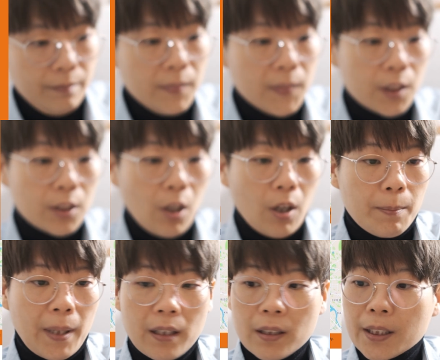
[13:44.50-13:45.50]
So
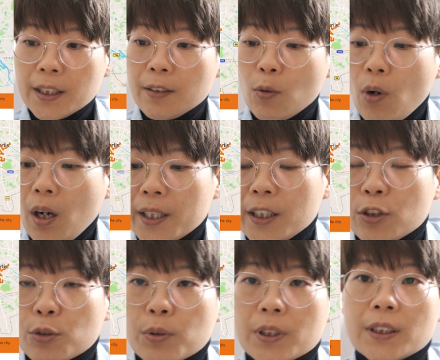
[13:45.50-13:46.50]
apparently walking
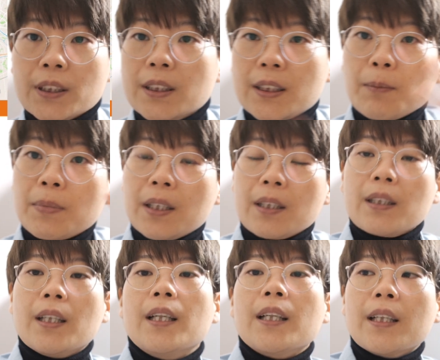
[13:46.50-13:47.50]
tours is something
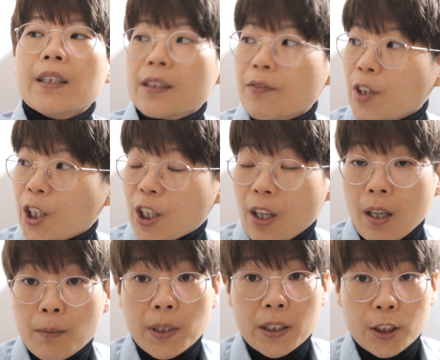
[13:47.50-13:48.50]
like, it's very
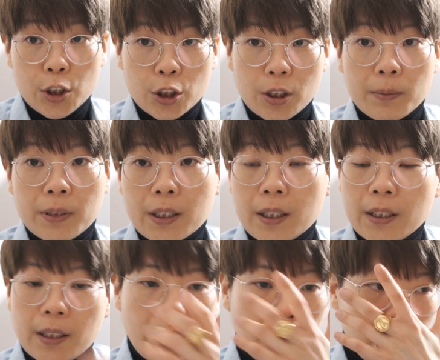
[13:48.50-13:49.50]
common in Germany,
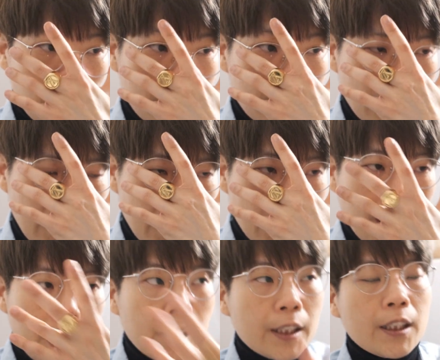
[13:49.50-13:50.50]
that when you get
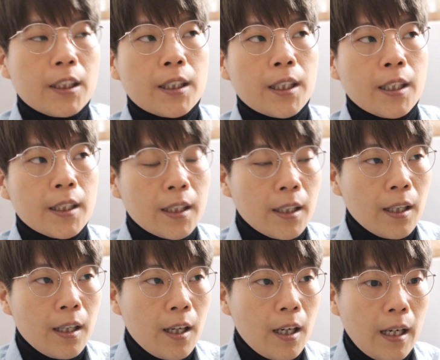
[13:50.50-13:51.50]
there you can
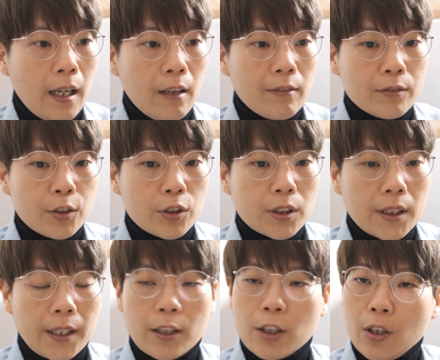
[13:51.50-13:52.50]
have just
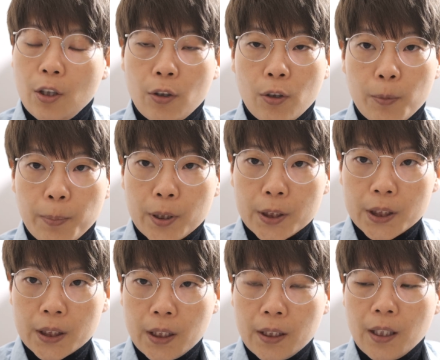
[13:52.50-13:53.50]
like the local
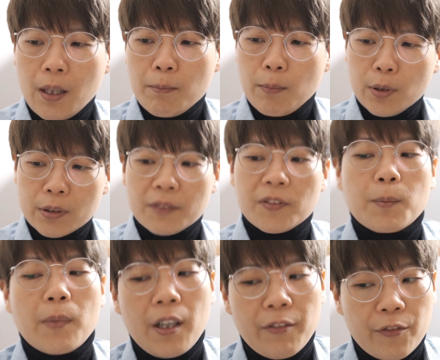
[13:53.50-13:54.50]
person, and most of
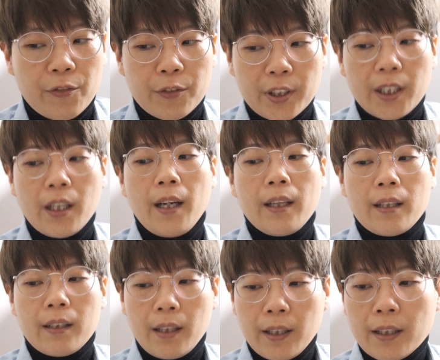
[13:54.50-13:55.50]
them are free, I
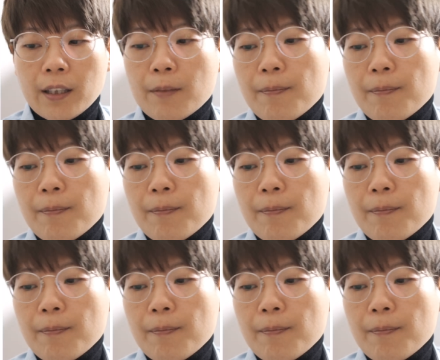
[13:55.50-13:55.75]
think.